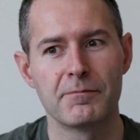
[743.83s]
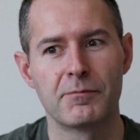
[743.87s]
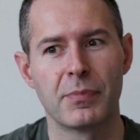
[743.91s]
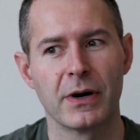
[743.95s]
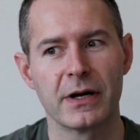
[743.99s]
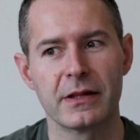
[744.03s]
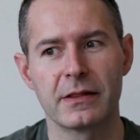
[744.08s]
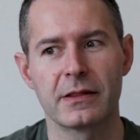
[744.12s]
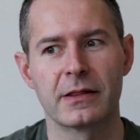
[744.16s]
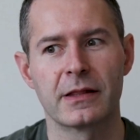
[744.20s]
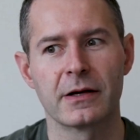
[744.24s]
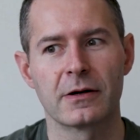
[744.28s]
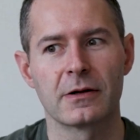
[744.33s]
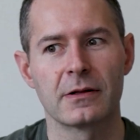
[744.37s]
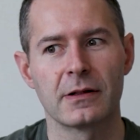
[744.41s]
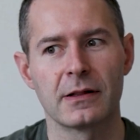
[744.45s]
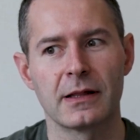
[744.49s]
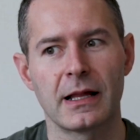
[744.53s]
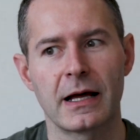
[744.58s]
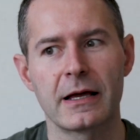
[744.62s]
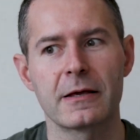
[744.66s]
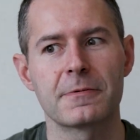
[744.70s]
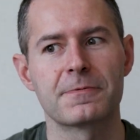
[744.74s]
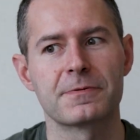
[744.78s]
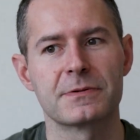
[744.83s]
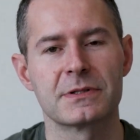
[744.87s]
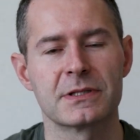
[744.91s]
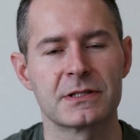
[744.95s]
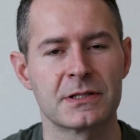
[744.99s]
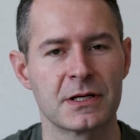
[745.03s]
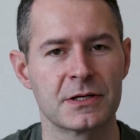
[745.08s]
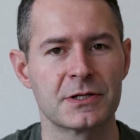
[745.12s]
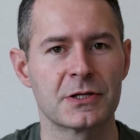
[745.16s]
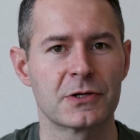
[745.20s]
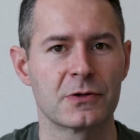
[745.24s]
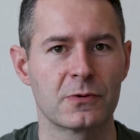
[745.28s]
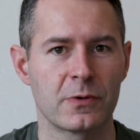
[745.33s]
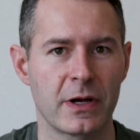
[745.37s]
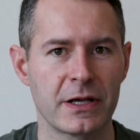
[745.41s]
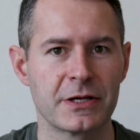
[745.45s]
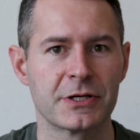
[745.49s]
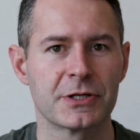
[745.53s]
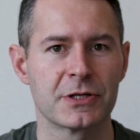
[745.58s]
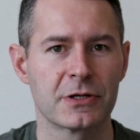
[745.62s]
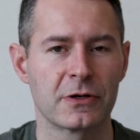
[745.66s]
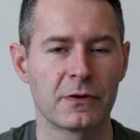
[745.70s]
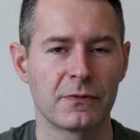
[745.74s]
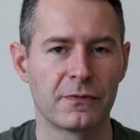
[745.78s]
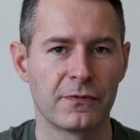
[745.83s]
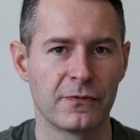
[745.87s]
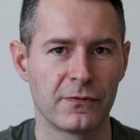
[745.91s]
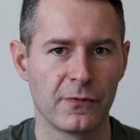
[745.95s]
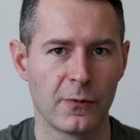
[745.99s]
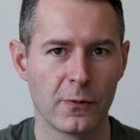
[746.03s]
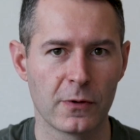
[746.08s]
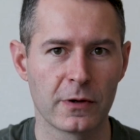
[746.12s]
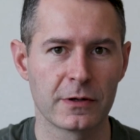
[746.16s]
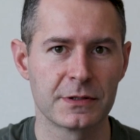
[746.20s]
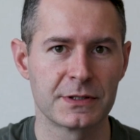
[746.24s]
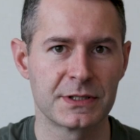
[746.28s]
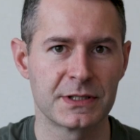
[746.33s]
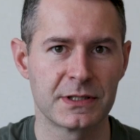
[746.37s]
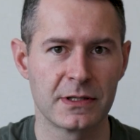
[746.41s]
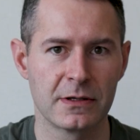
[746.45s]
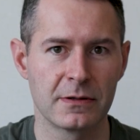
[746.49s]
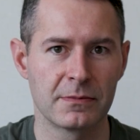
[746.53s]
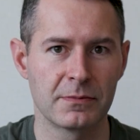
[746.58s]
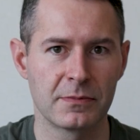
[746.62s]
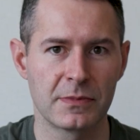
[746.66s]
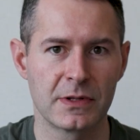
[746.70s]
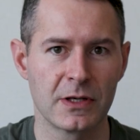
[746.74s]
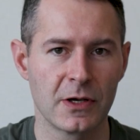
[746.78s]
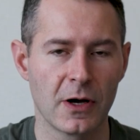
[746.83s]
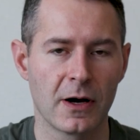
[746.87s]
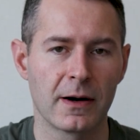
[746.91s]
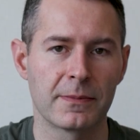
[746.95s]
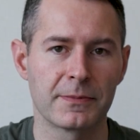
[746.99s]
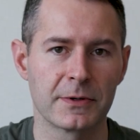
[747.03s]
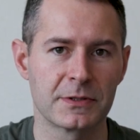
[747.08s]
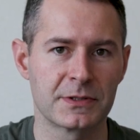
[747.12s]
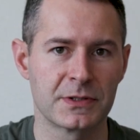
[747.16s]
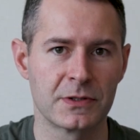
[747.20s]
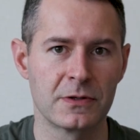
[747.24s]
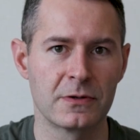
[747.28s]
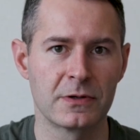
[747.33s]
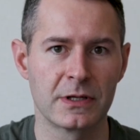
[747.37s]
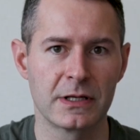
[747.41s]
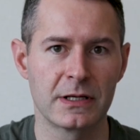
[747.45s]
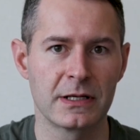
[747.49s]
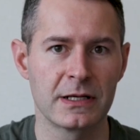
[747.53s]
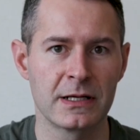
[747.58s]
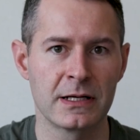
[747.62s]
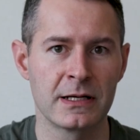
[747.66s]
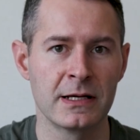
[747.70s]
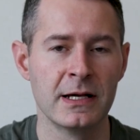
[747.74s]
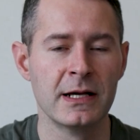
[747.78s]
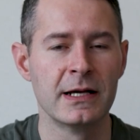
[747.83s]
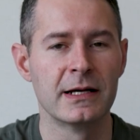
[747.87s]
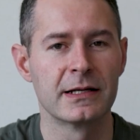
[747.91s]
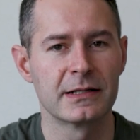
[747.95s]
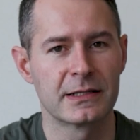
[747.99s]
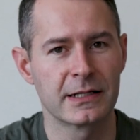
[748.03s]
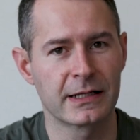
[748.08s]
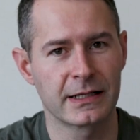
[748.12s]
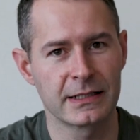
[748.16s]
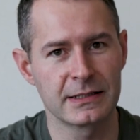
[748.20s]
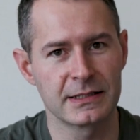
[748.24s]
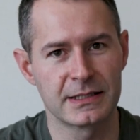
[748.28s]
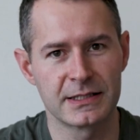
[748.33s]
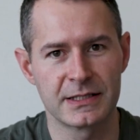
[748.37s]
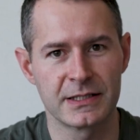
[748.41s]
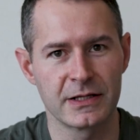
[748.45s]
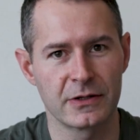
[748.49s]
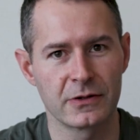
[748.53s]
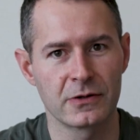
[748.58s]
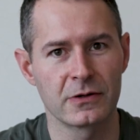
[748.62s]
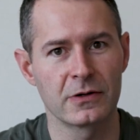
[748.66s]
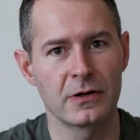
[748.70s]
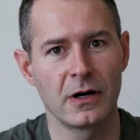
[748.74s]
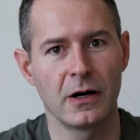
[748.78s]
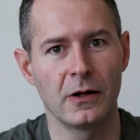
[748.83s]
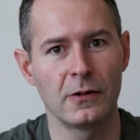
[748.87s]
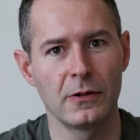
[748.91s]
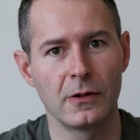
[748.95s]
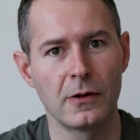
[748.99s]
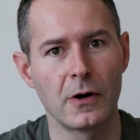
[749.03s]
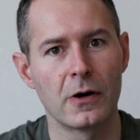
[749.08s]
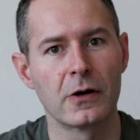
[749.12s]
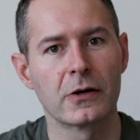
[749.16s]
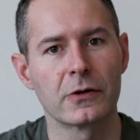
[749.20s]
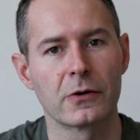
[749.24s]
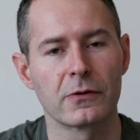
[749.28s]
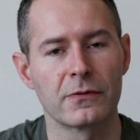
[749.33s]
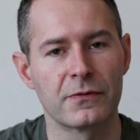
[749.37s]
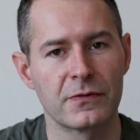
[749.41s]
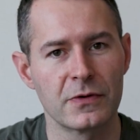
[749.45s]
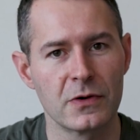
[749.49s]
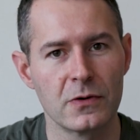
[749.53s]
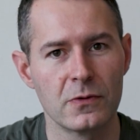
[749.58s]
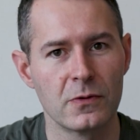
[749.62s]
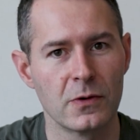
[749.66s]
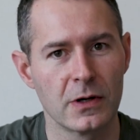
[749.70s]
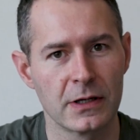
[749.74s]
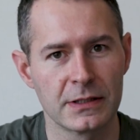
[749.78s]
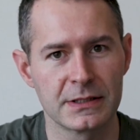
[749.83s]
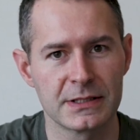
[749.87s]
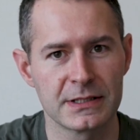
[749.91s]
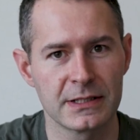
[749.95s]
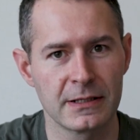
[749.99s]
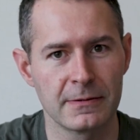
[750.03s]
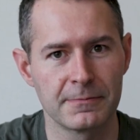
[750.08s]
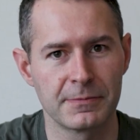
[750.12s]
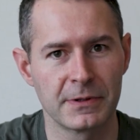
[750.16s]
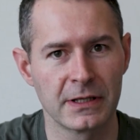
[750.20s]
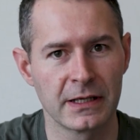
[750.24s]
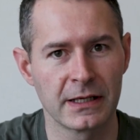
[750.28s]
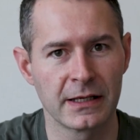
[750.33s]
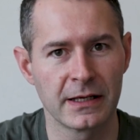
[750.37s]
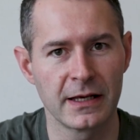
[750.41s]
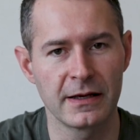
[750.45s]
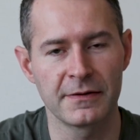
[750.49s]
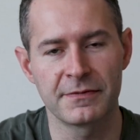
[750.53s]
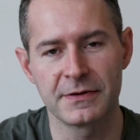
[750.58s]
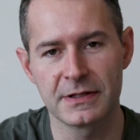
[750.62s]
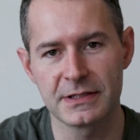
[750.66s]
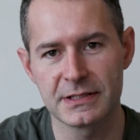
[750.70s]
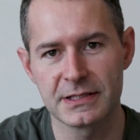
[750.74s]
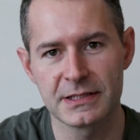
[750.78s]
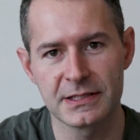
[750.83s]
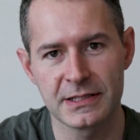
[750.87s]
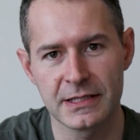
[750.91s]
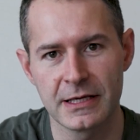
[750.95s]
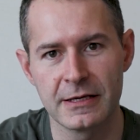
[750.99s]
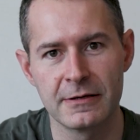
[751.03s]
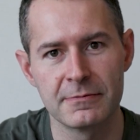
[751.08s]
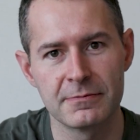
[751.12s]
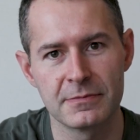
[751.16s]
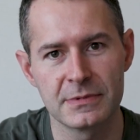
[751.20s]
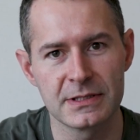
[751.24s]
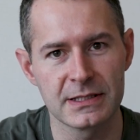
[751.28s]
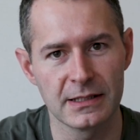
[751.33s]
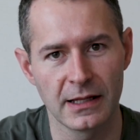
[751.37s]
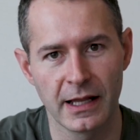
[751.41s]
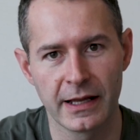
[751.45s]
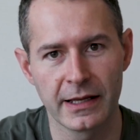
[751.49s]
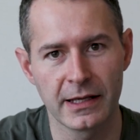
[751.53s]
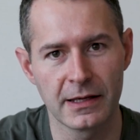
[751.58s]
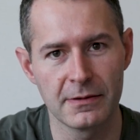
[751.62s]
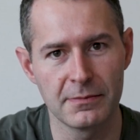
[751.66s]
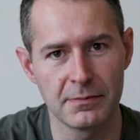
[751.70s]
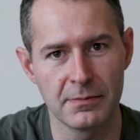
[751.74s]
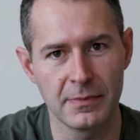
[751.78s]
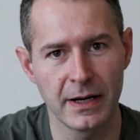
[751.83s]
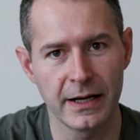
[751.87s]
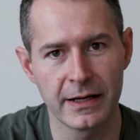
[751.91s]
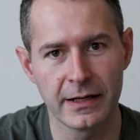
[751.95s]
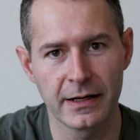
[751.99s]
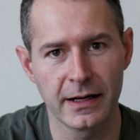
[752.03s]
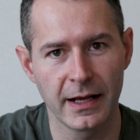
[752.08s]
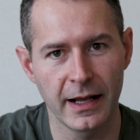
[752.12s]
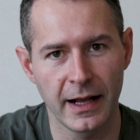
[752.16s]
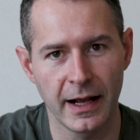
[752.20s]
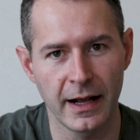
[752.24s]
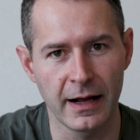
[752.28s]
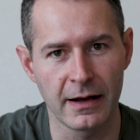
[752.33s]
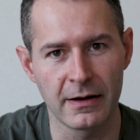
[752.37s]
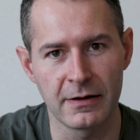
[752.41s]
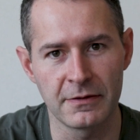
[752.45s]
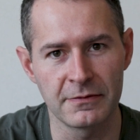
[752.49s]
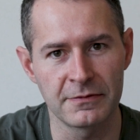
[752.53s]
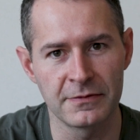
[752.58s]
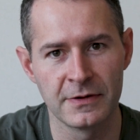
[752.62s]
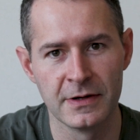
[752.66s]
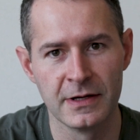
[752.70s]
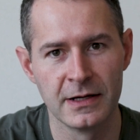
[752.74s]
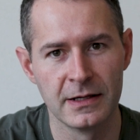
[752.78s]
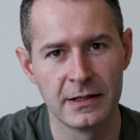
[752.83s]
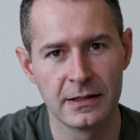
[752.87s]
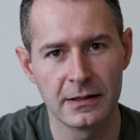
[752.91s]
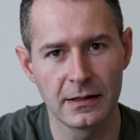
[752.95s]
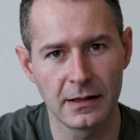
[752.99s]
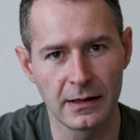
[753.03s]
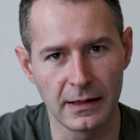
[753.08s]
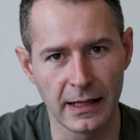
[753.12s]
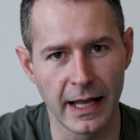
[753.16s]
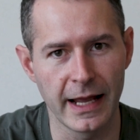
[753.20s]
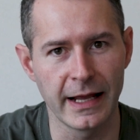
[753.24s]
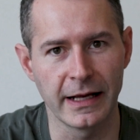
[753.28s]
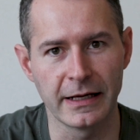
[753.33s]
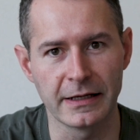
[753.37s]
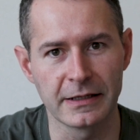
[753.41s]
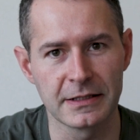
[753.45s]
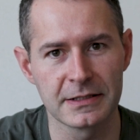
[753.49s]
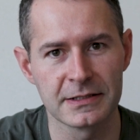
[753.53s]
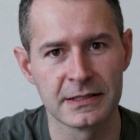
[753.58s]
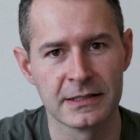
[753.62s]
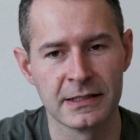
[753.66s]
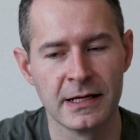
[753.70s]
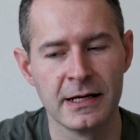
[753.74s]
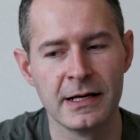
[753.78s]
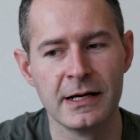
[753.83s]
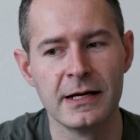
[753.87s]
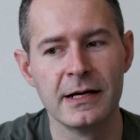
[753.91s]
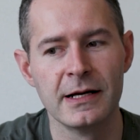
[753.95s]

but their life situation affords them the opportunity to consider a longer view on something if it seems like it might have legs.